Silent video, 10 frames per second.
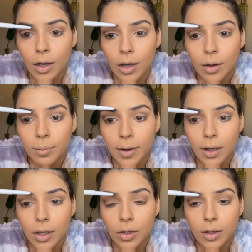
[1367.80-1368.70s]
make
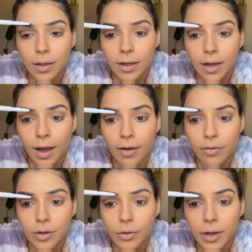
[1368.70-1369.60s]
it look like I have
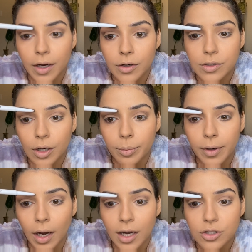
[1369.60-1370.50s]
little hairs there, but I
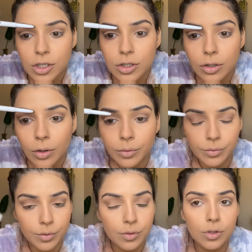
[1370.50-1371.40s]
actually don't.
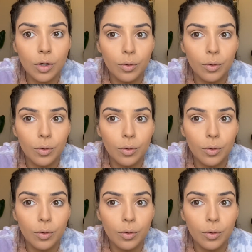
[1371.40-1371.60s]
So,